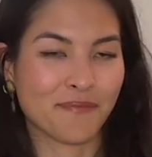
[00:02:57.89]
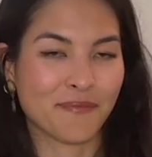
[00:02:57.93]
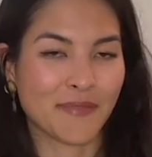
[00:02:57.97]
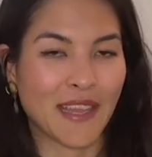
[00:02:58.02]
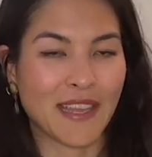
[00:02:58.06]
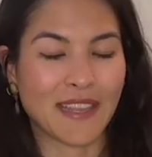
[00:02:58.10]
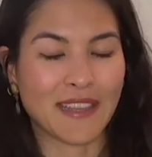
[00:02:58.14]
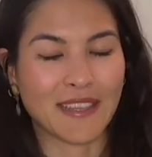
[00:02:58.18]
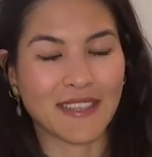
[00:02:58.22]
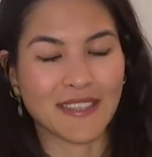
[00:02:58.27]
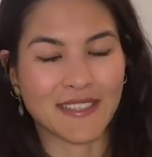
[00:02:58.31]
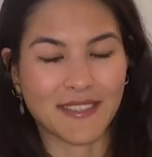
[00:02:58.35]

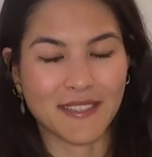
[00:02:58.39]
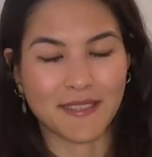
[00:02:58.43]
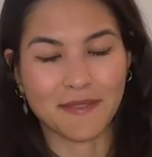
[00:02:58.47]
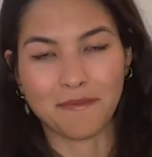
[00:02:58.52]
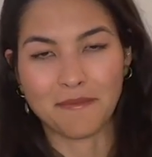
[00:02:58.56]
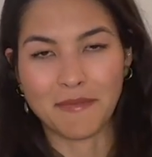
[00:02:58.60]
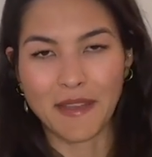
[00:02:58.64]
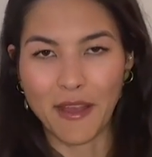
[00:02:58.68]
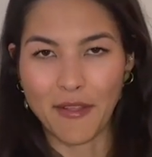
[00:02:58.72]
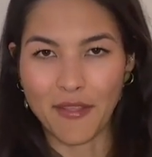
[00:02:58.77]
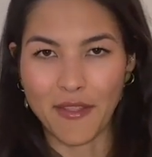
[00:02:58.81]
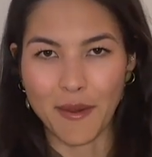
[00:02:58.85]
At least
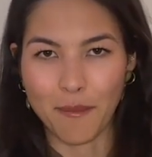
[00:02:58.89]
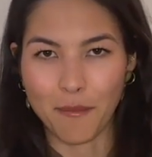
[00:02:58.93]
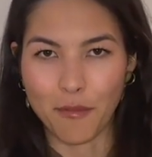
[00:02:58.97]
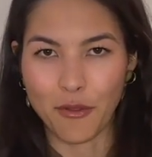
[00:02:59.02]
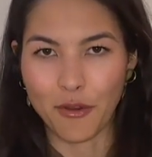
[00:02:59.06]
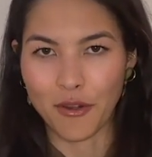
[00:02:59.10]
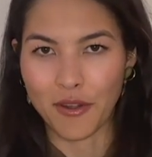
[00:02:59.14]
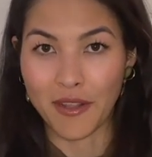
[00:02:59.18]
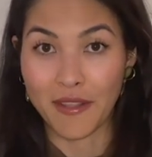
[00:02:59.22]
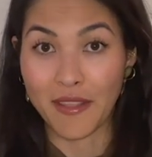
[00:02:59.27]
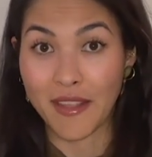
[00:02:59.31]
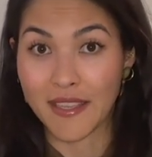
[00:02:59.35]
now that I'm
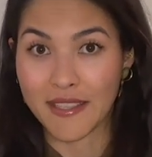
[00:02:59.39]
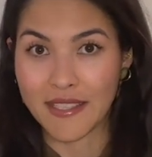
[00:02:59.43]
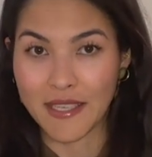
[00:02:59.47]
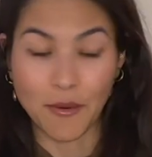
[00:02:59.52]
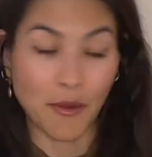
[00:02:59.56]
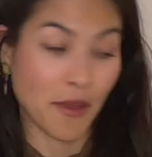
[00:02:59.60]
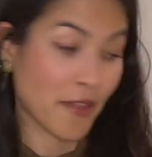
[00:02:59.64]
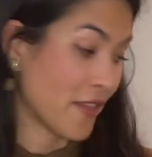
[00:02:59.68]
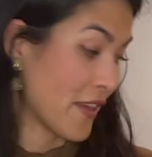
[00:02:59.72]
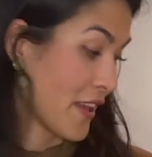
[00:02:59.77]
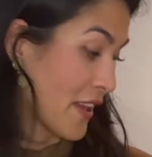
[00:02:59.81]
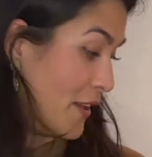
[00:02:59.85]
30, that's how I
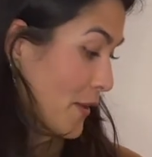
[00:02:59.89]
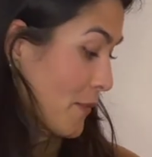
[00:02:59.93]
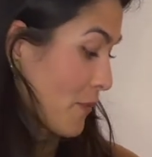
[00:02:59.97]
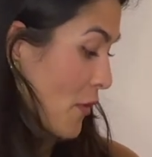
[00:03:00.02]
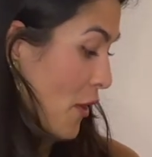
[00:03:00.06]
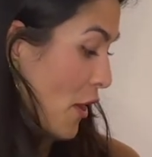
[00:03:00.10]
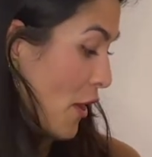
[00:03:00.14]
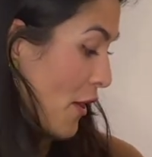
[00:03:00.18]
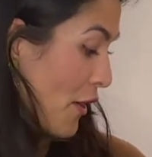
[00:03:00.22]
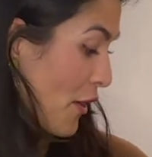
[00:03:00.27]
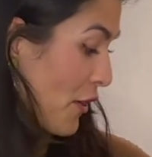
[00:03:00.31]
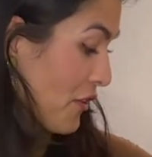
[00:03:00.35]
think.
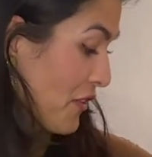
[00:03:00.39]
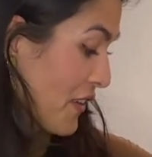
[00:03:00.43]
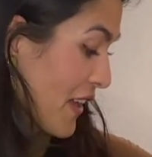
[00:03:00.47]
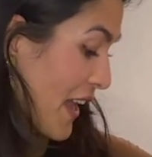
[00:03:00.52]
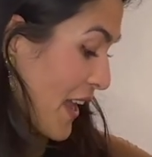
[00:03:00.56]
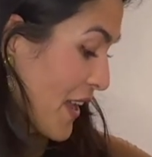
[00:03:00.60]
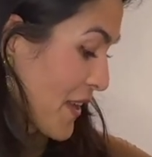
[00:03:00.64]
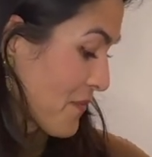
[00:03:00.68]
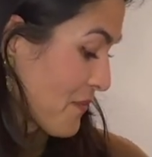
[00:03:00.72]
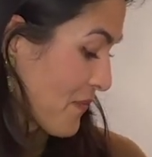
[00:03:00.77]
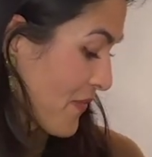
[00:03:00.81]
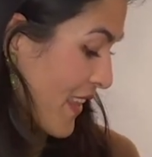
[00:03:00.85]

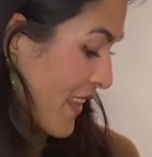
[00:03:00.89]
Okay,